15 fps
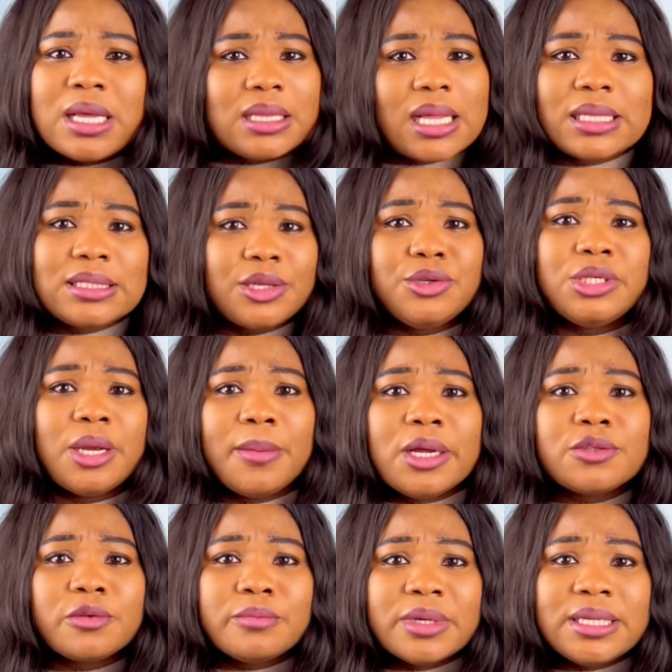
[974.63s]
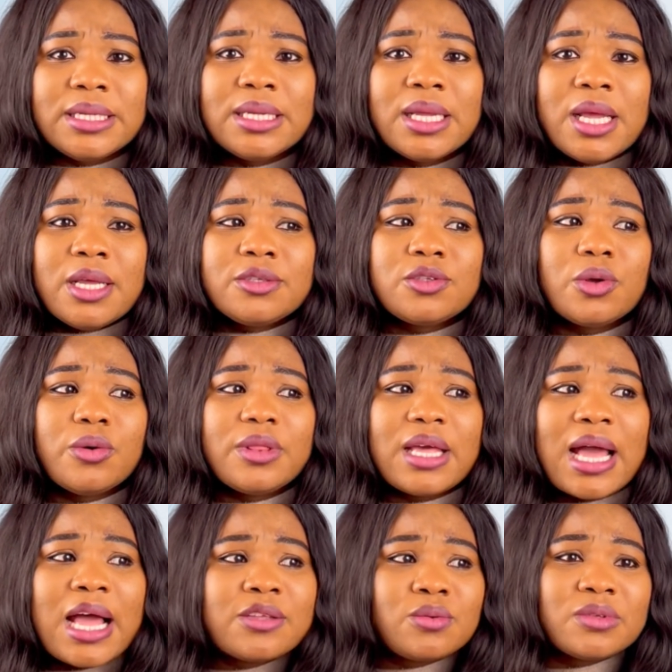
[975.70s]
That's a huge amount of money. So
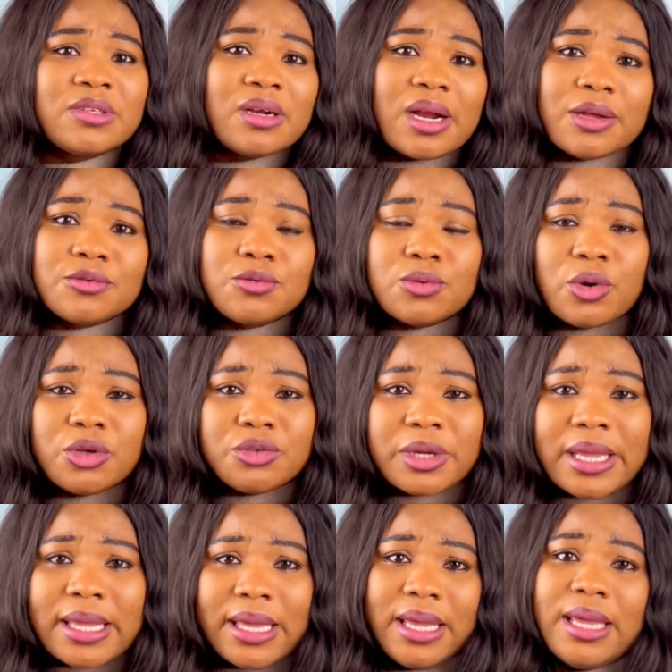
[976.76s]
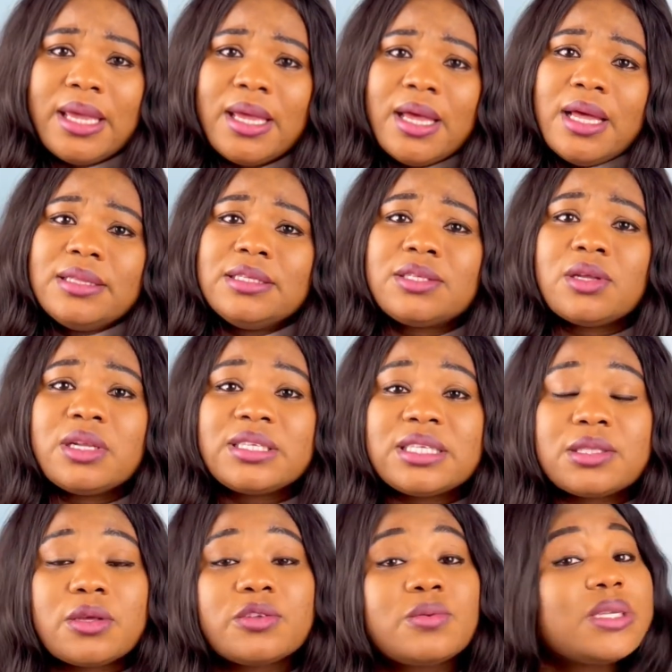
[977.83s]
the house was around 200k. The
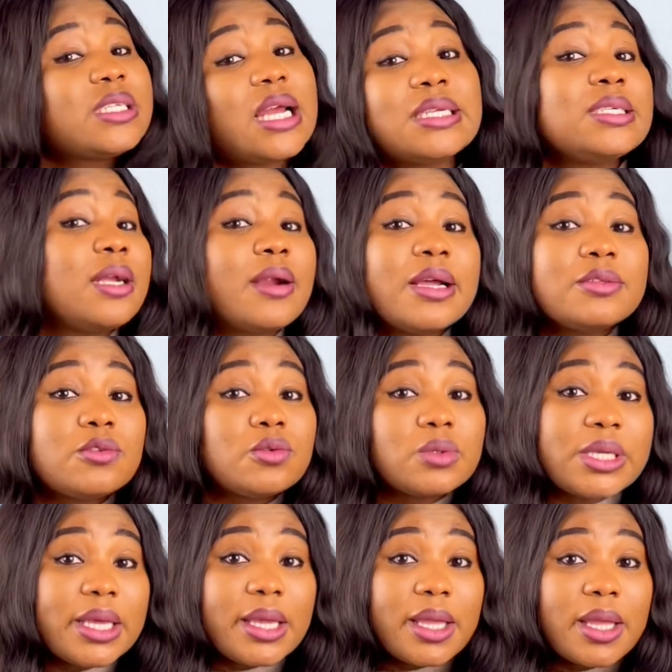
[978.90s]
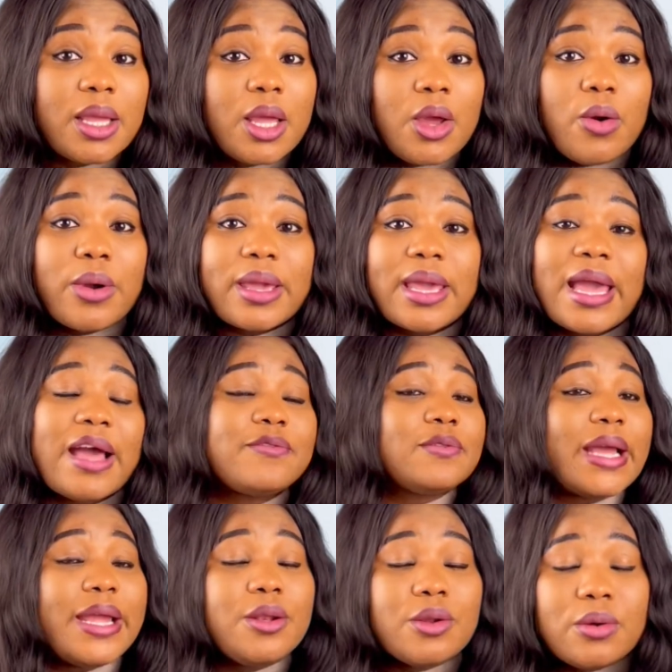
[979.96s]
solicitors were charging around 2k. Okay,
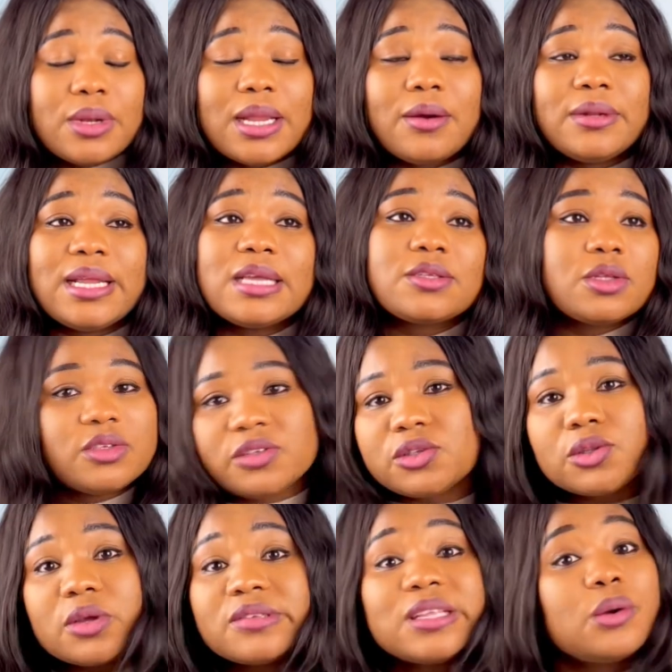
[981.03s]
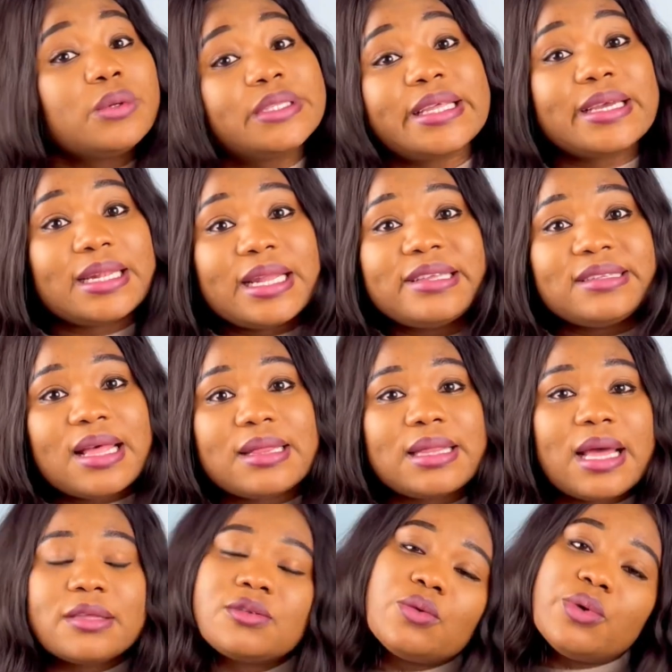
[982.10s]
I know now there are solicitors that will take less than
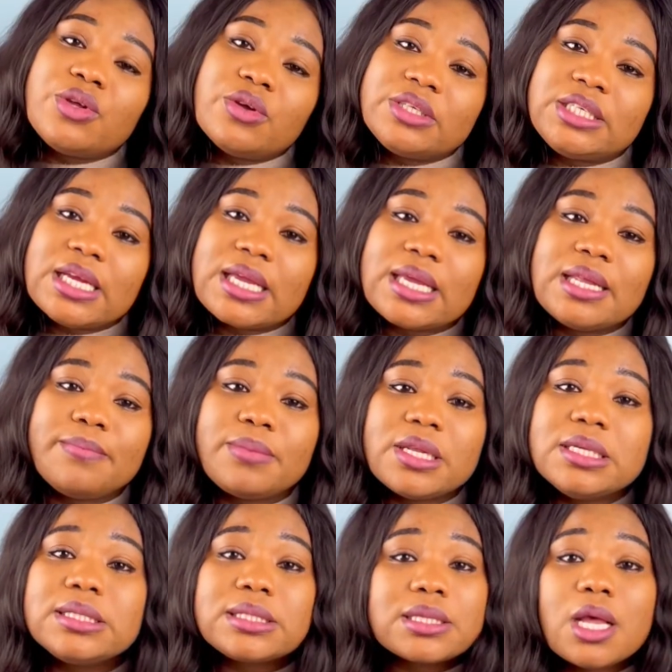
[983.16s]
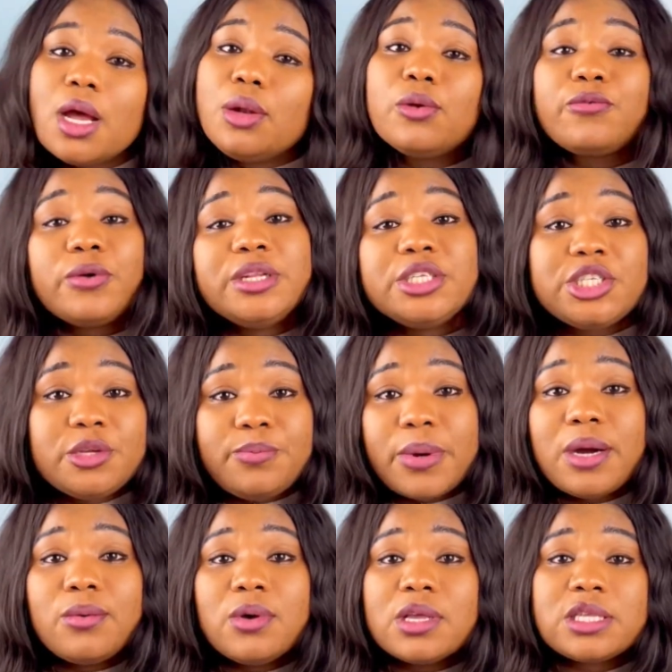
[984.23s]
that. So when you're checking, please look for the
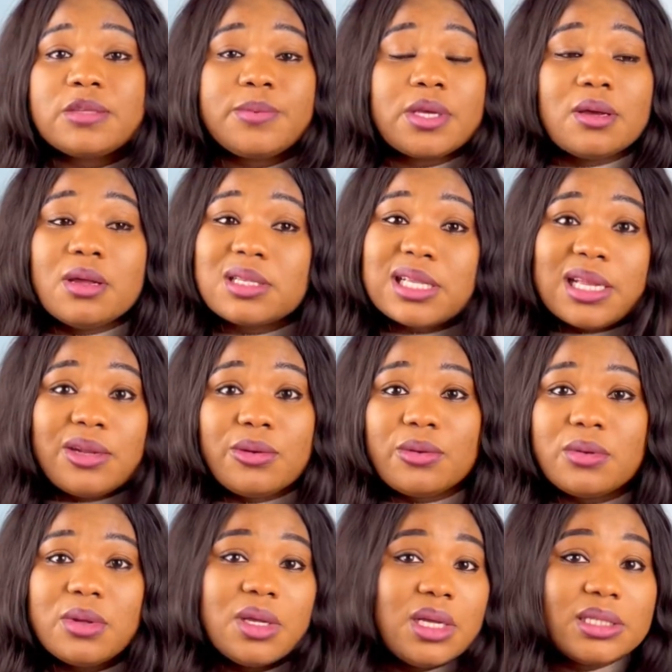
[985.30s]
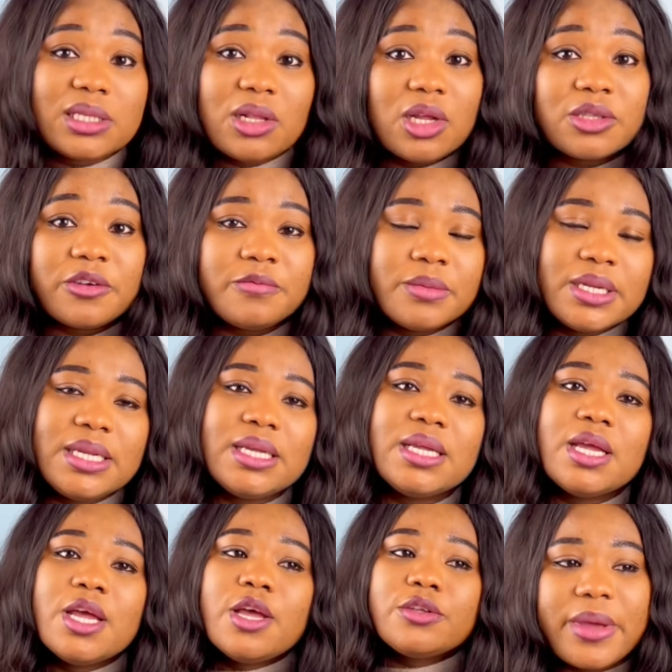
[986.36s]
cheaper ones, because I know it's a lot of money.
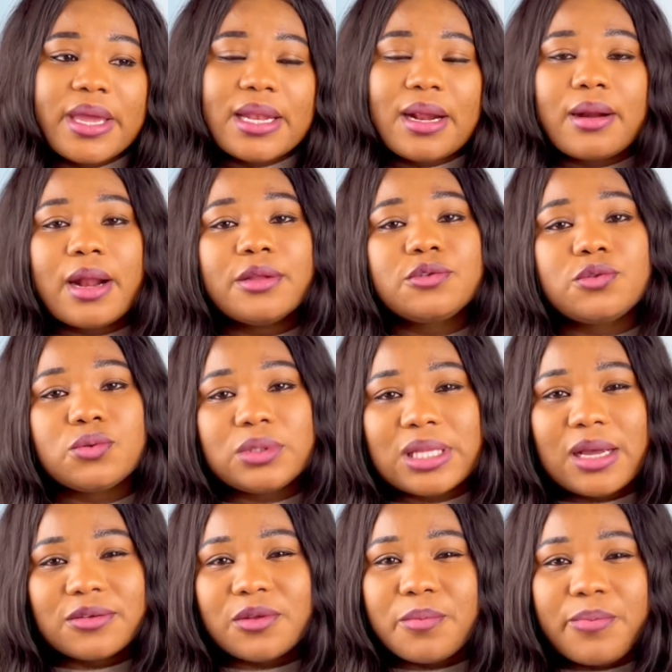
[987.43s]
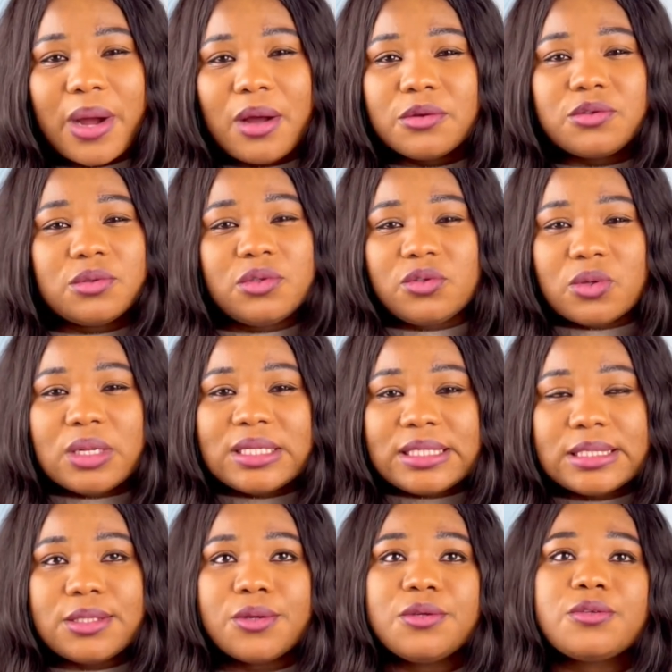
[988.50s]
Paid around £2,000 to the
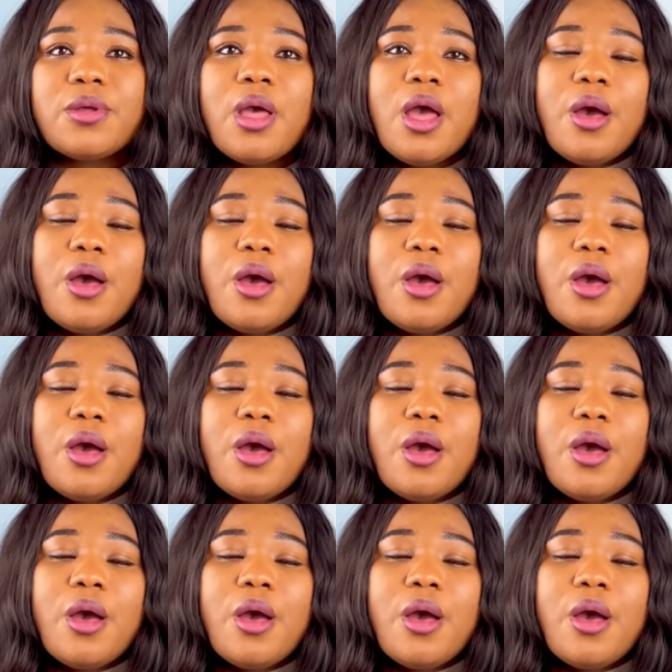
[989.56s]
solicitors.